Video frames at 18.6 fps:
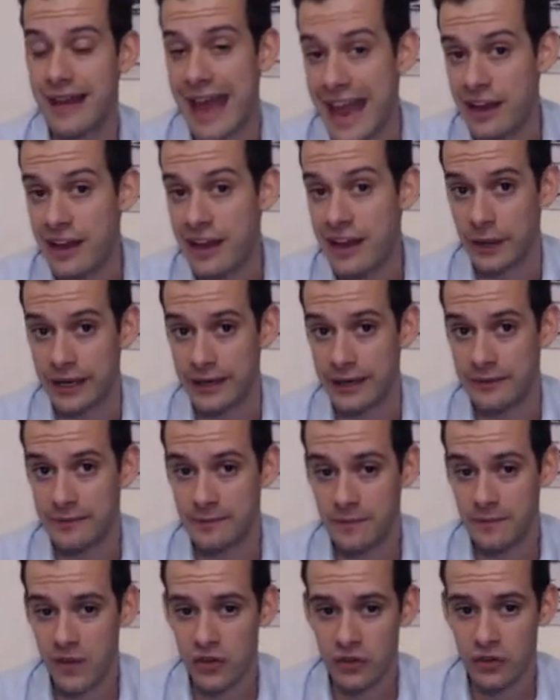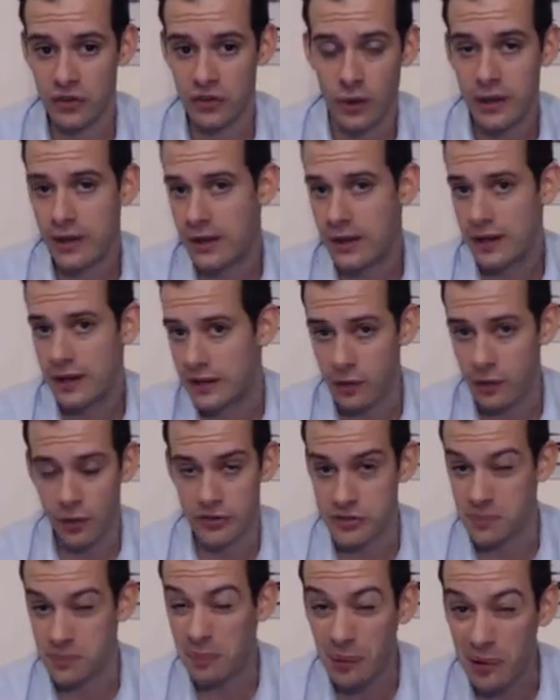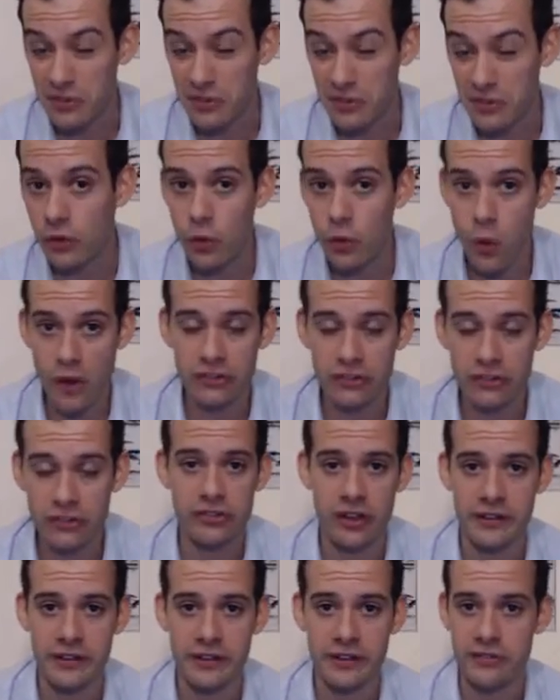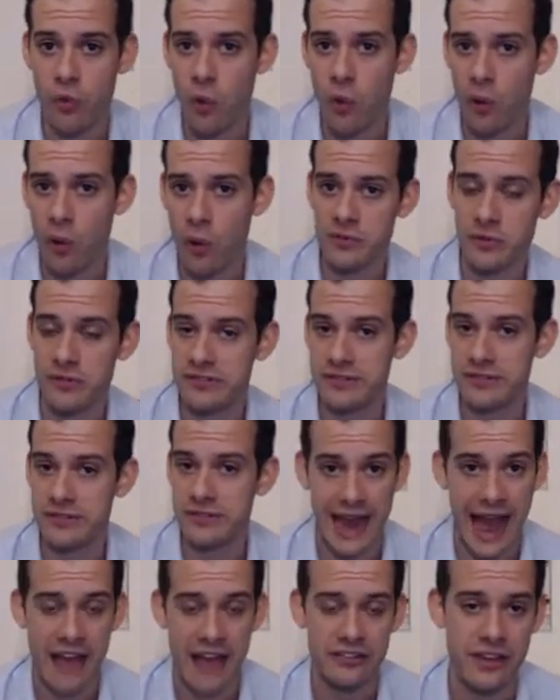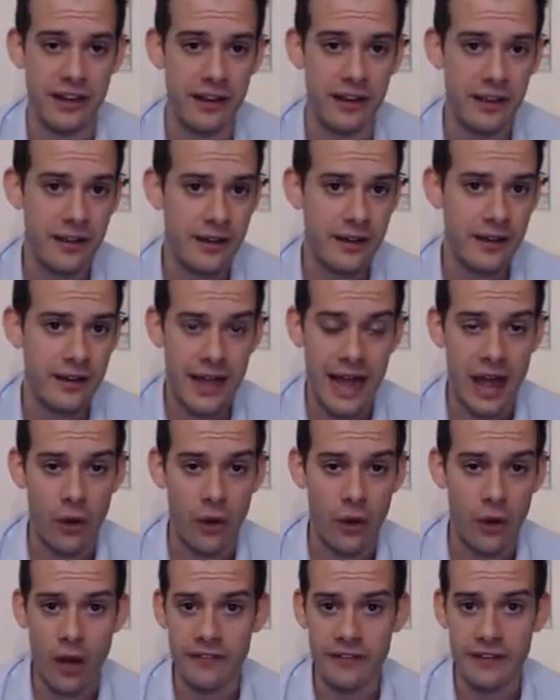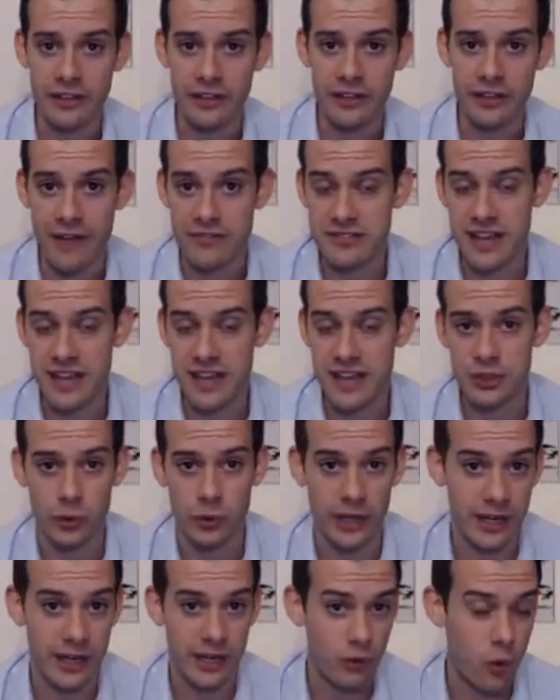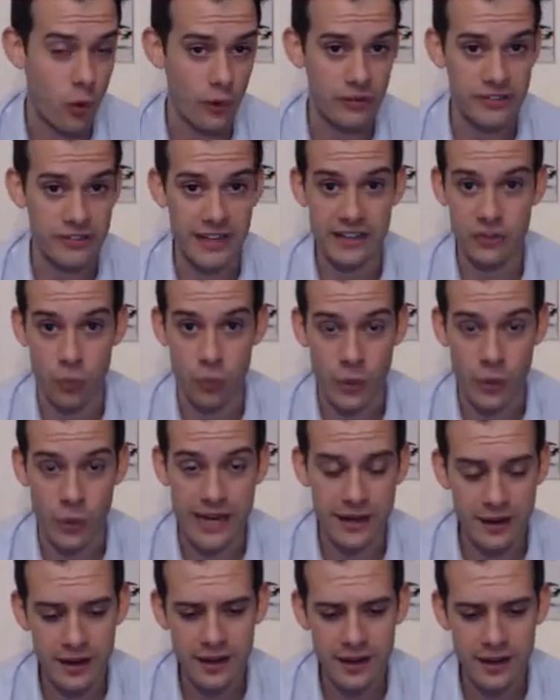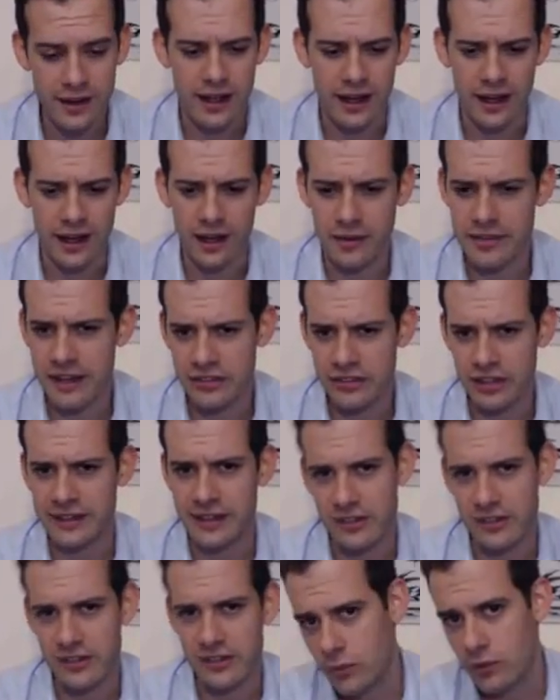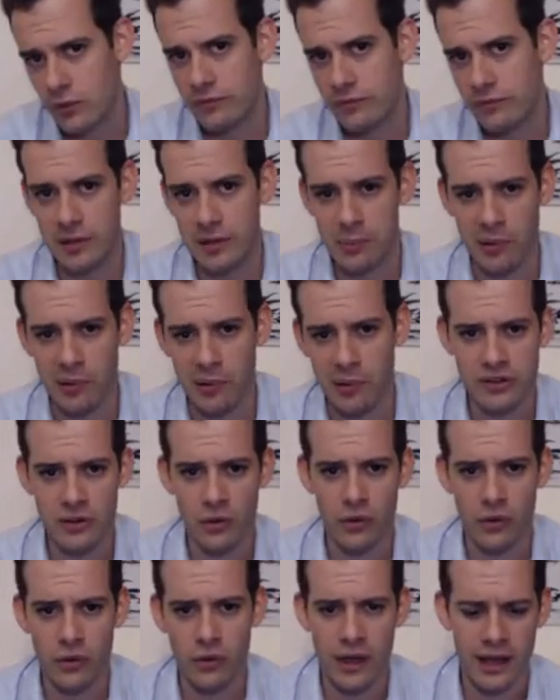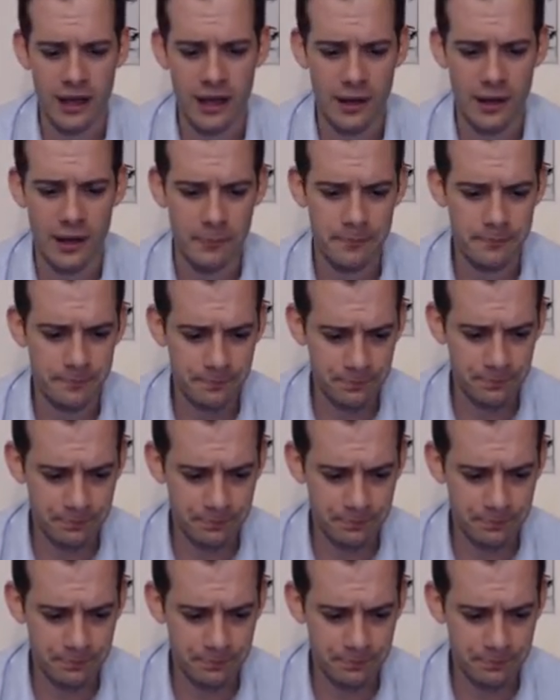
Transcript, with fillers: angry. So there were some personal questions on these forms. It was like asking, how often do you have sexual intercourse each week? Uh, things like this that were fairly personal. Um,